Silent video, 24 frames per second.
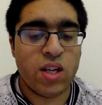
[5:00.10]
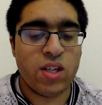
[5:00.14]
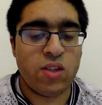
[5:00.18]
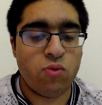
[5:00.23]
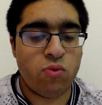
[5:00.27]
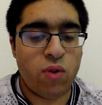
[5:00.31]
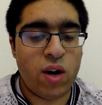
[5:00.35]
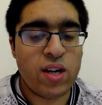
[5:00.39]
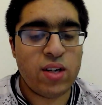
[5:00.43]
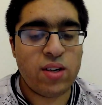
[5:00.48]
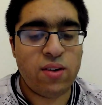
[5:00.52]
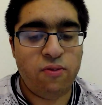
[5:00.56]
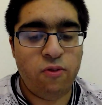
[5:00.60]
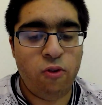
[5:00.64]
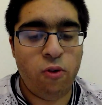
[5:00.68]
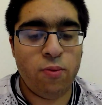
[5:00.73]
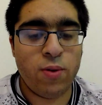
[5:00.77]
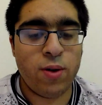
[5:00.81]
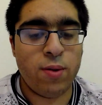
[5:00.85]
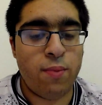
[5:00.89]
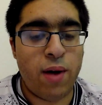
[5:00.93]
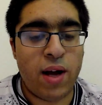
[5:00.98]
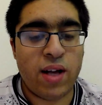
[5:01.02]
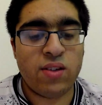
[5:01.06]
relative
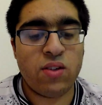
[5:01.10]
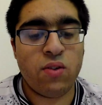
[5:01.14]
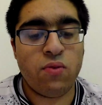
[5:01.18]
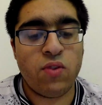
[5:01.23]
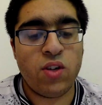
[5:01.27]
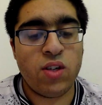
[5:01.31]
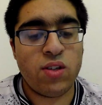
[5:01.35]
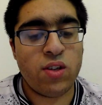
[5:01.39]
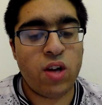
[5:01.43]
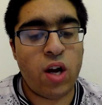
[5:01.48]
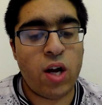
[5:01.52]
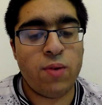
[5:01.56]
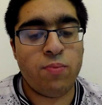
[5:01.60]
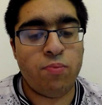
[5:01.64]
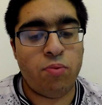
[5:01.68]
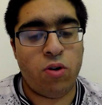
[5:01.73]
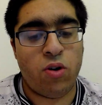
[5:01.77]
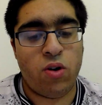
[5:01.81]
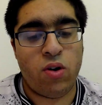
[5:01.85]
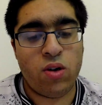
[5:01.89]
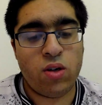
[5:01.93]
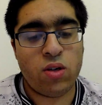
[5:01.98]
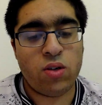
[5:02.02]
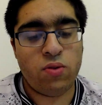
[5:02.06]
formula mass of desired
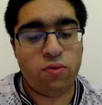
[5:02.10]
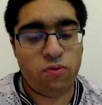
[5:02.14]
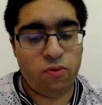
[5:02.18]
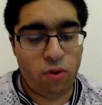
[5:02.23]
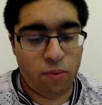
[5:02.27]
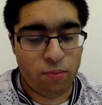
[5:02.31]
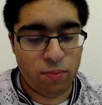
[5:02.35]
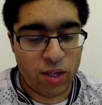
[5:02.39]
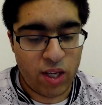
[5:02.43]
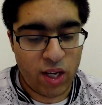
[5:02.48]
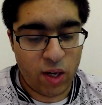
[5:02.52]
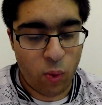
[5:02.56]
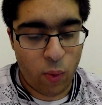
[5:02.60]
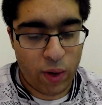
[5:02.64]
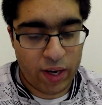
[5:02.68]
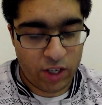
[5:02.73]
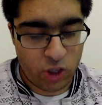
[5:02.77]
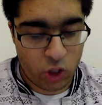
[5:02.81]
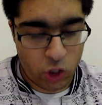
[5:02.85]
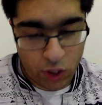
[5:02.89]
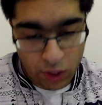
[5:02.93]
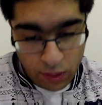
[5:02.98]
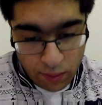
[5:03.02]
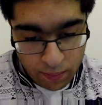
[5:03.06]
product from the
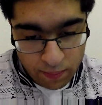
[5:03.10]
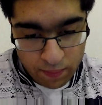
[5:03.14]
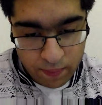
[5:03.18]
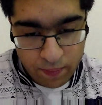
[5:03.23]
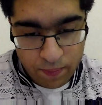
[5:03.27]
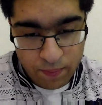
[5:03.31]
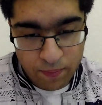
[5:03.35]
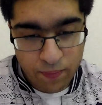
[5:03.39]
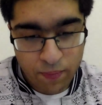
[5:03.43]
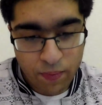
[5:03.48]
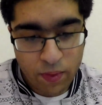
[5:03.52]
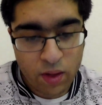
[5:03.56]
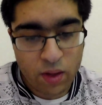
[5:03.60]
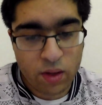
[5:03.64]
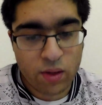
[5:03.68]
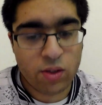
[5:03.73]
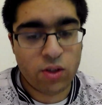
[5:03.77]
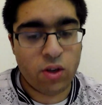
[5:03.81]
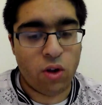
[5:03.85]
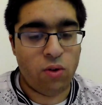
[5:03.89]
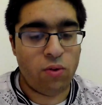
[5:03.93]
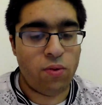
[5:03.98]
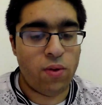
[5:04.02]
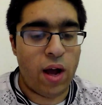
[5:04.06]
equation.
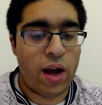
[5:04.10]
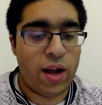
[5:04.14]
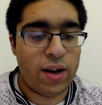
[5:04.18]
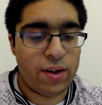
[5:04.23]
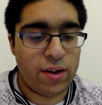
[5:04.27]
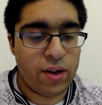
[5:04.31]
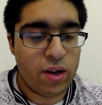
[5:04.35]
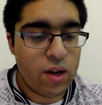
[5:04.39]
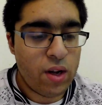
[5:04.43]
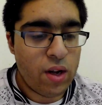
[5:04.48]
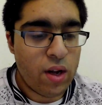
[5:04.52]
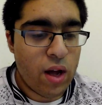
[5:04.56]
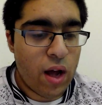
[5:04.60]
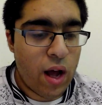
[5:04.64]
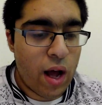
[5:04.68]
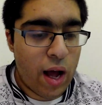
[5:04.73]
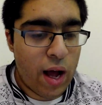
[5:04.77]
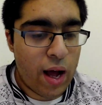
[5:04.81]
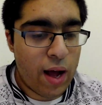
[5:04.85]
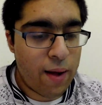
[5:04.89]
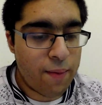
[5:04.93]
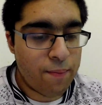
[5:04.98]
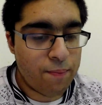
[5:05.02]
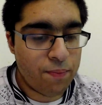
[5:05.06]
So
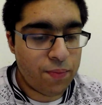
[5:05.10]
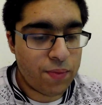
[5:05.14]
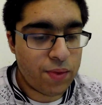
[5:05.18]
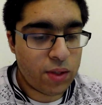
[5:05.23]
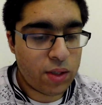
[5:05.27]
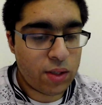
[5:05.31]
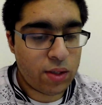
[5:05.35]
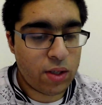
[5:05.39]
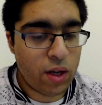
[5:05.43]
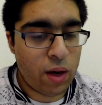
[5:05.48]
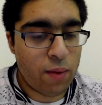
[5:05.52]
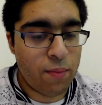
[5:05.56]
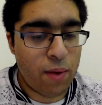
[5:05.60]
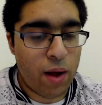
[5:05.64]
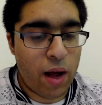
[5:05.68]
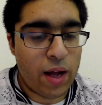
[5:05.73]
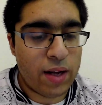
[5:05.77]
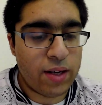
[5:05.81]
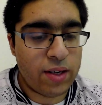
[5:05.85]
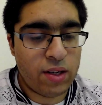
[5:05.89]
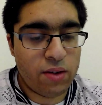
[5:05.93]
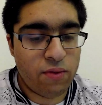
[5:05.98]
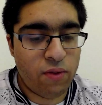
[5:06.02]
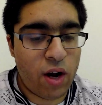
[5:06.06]
sum
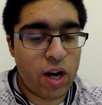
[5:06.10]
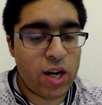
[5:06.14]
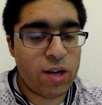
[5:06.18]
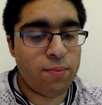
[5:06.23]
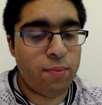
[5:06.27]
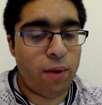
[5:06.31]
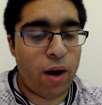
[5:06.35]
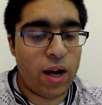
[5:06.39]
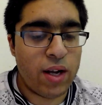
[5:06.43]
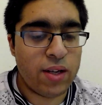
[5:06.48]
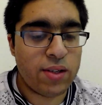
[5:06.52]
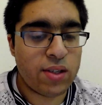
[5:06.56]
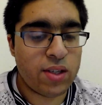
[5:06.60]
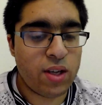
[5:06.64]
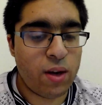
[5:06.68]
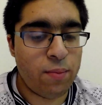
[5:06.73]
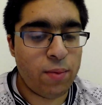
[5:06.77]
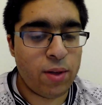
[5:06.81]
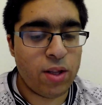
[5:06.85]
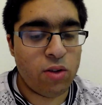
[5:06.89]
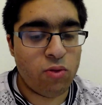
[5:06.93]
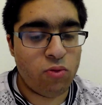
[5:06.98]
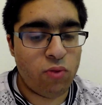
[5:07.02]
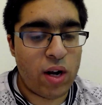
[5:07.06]
and divided by sum
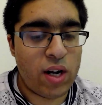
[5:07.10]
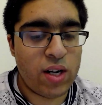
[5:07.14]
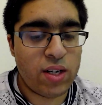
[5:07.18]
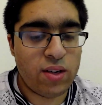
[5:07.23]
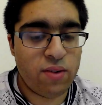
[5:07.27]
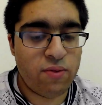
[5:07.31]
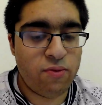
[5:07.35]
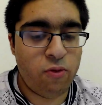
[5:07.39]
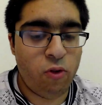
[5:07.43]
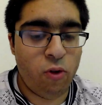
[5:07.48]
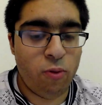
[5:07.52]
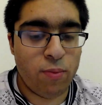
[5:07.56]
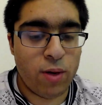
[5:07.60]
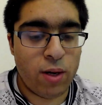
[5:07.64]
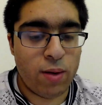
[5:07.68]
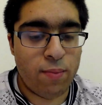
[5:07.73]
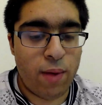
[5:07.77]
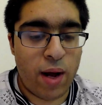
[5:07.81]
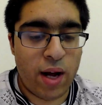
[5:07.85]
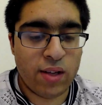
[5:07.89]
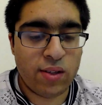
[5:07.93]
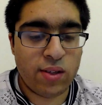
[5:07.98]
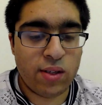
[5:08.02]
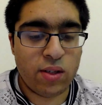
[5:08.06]
of the relative formula
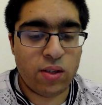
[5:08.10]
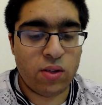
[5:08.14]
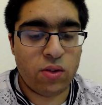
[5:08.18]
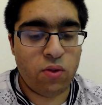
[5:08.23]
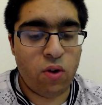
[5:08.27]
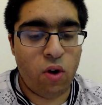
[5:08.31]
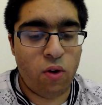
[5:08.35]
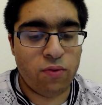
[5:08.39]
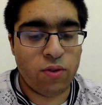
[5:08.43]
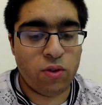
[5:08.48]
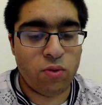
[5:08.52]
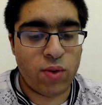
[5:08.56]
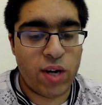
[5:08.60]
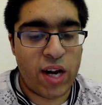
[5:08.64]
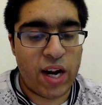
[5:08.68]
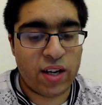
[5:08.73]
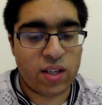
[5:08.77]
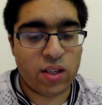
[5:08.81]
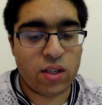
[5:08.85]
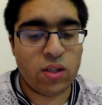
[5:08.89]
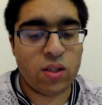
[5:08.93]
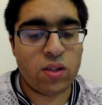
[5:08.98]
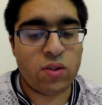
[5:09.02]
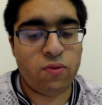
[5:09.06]
masses of the
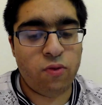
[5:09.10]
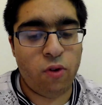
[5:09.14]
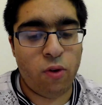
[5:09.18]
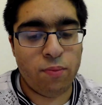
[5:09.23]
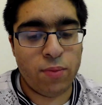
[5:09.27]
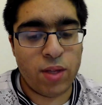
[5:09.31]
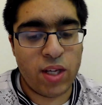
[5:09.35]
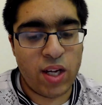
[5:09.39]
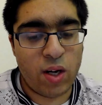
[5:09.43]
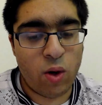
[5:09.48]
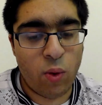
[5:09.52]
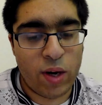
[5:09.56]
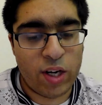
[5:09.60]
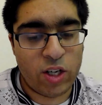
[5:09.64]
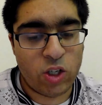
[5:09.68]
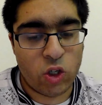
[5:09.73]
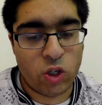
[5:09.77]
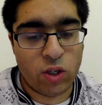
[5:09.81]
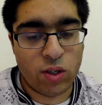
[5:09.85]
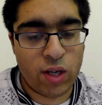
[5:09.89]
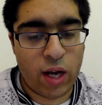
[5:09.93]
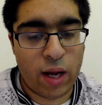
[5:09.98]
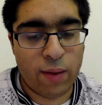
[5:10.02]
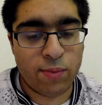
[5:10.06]
reactants from the
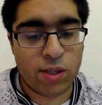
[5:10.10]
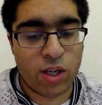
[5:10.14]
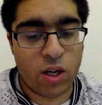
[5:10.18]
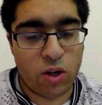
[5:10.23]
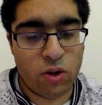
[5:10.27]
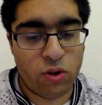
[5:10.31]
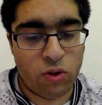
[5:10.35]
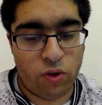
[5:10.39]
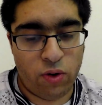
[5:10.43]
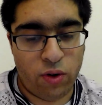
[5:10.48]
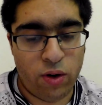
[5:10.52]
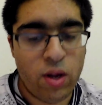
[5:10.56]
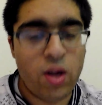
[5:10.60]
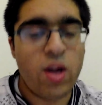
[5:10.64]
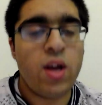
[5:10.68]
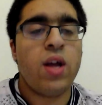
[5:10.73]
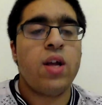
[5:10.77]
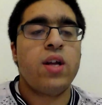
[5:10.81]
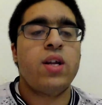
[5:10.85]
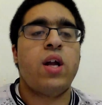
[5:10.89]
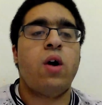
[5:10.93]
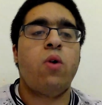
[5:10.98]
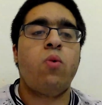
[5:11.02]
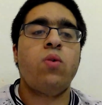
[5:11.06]
equation times
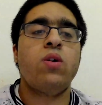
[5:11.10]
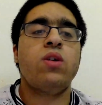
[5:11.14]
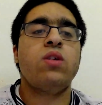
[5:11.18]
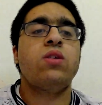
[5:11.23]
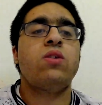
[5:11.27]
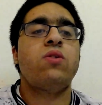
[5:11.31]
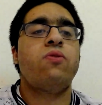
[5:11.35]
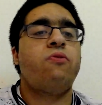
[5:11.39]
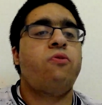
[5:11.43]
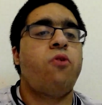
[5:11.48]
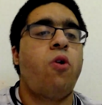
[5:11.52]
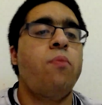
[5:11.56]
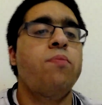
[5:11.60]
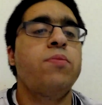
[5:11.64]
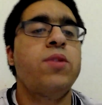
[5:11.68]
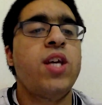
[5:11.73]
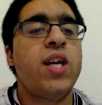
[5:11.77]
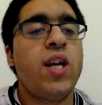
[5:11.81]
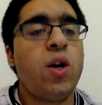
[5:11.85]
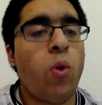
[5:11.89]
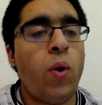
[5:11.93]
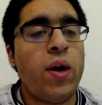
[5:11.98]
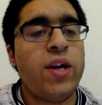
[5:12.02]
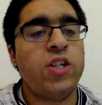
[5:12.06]
100. Now, what does from the
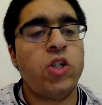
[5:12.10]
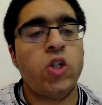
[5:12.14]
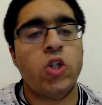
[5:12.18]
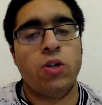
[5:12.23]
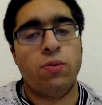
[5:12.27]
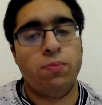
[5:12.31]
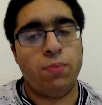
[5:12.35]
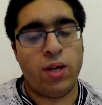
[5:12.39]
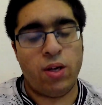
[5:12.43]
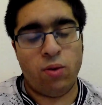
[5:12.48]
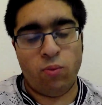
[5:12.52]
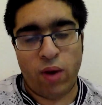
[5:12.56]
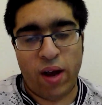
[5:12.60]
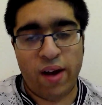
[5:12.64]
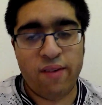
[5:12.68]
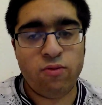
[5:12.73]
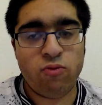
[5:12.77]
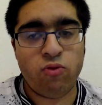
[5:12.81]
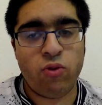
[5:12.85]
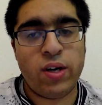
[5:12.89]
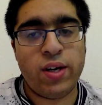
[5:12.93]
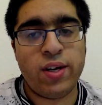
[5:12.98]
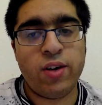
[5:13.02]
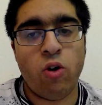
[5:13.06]
equation mean? We
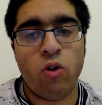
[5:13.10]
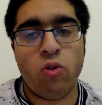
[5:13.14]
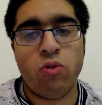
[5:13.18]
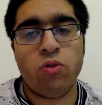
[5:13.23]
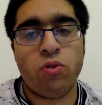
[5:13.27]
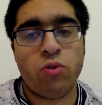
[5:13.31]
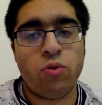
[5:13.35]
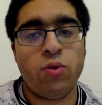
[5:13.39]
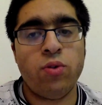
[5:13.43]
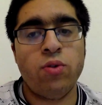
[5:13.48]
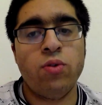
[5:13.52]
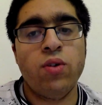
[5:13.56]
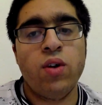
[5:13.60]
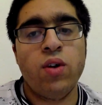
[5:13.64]
haven't really gone through